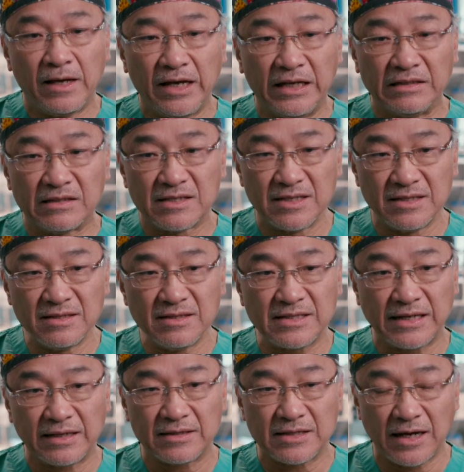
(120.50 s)
and since
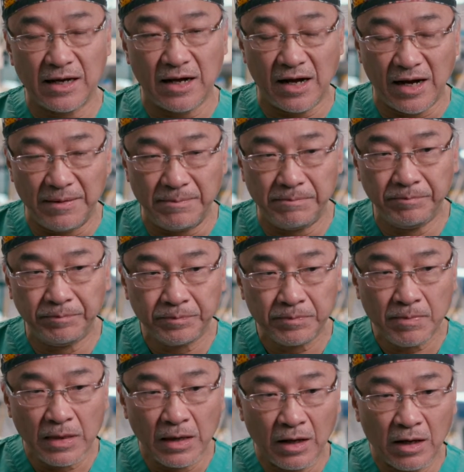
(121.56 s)
that time,
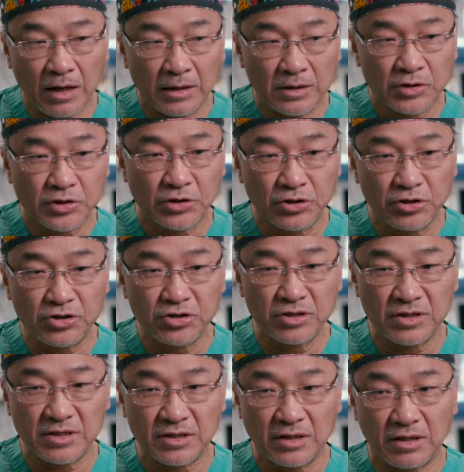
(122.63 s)

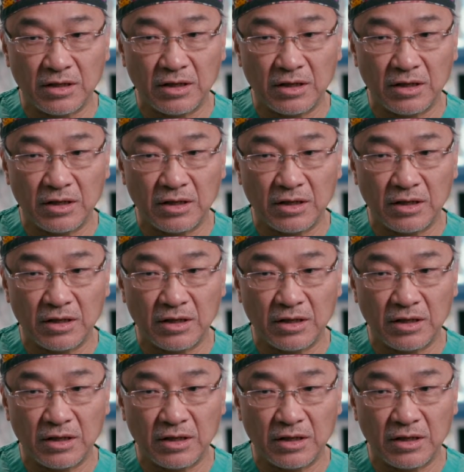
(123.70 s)
surgeons